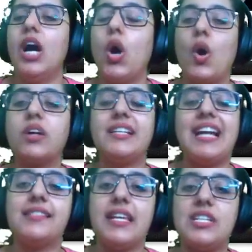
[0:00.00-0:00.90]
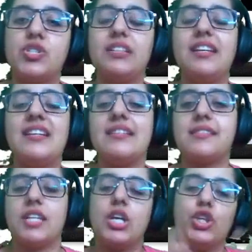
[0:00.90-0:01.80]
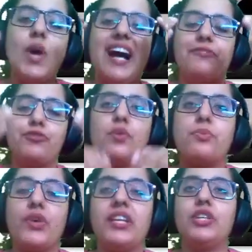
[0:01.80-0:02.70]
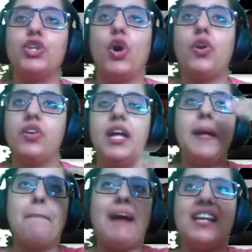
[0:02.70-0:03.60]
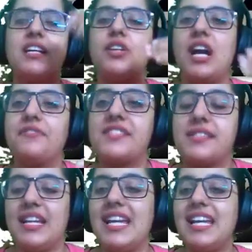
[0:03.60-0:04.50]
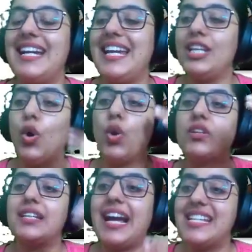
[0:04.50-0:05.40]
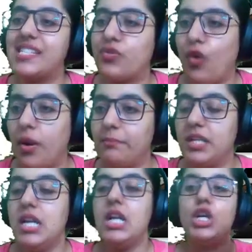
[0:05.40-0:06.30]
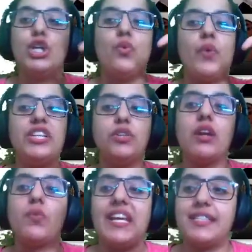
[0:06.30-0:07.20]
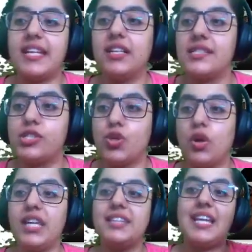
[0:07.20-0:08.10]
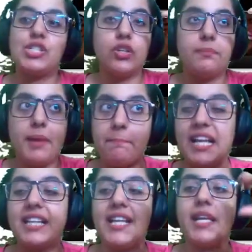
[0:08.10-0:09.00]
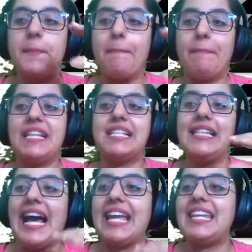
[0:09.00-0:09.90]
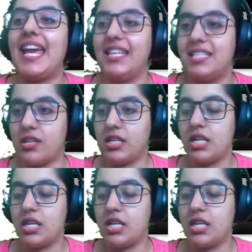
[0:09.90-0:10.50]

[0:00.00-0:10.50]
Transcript: Organization is you have to bring your paragraphs in organized form. When you are writing a story, there should be beginning, middle, and end.